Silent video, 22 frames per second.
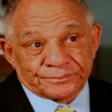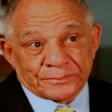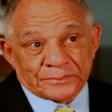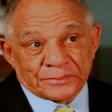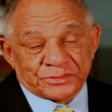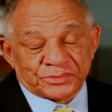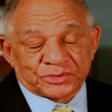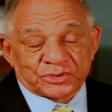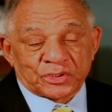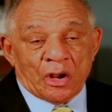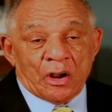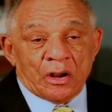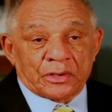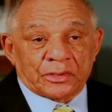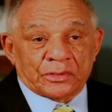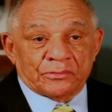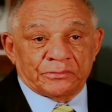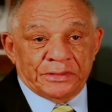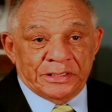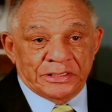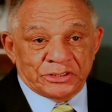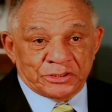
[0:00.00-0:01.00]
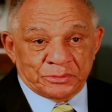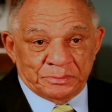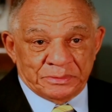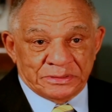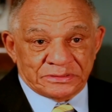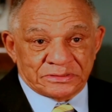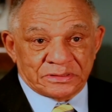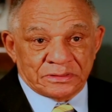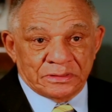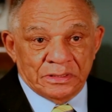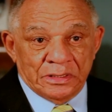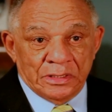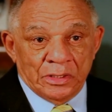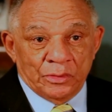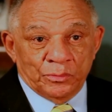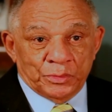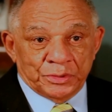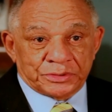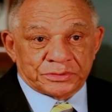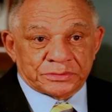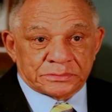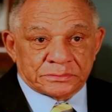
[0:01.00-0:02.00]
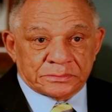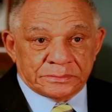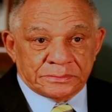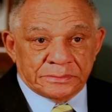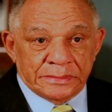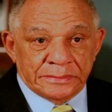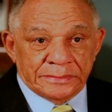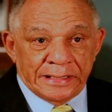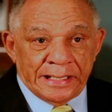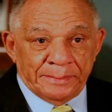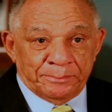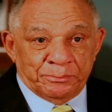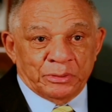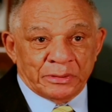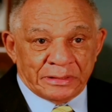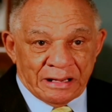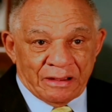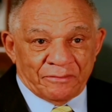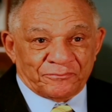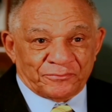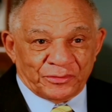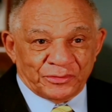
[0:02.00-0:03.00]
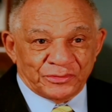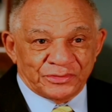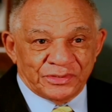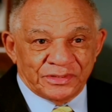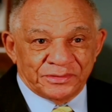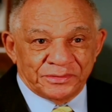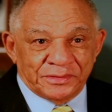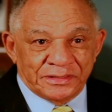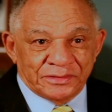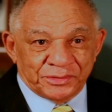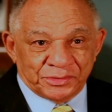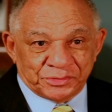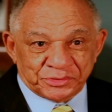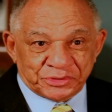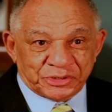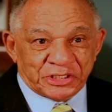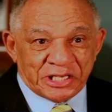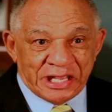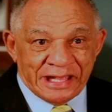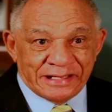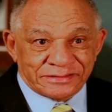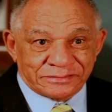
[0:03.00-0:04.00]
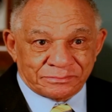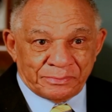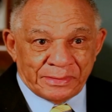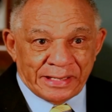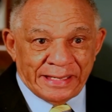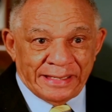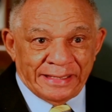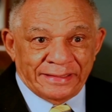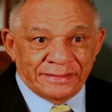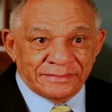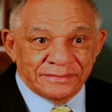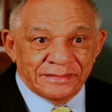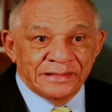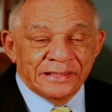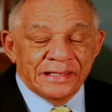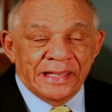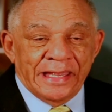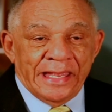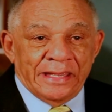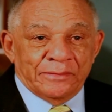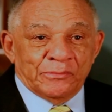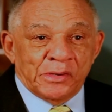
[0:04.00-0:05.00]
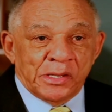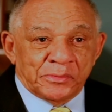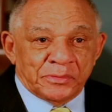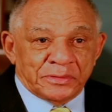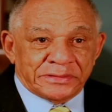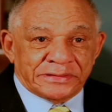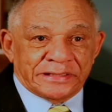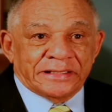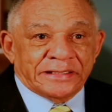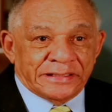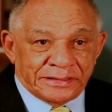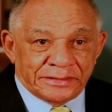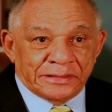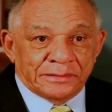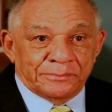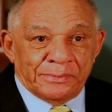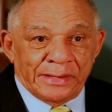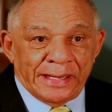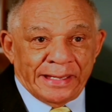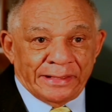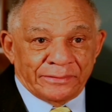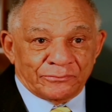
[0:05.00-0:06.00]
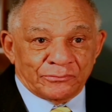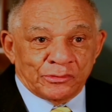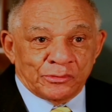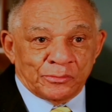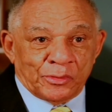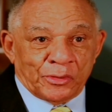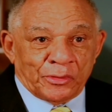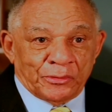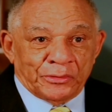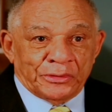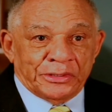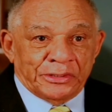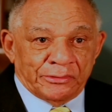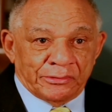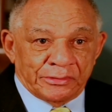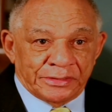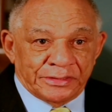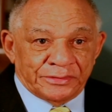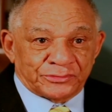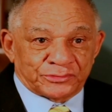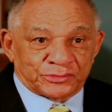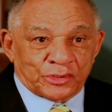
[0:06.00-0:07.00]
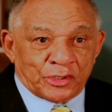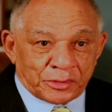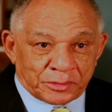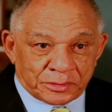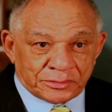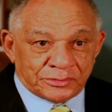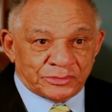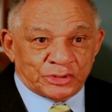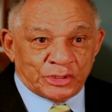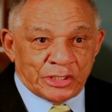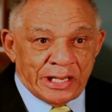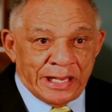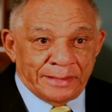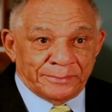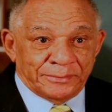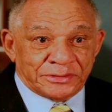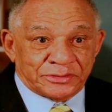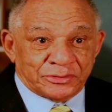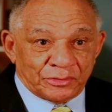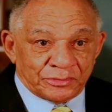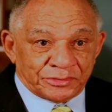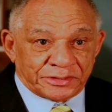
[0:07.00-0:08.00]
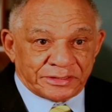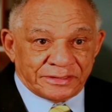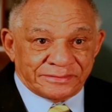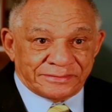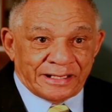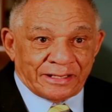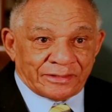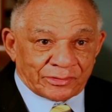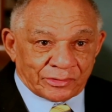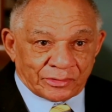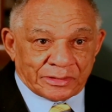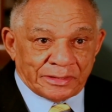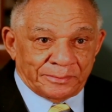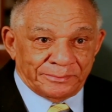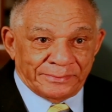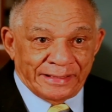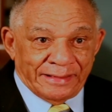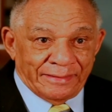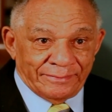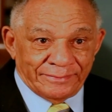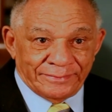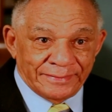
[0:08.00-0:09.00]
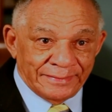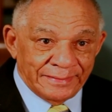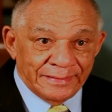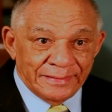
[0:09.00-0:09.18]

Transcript: stock arrangements, which they put out for little jazz band, and we would get in the band room earlier and start to jam until the conductor come down,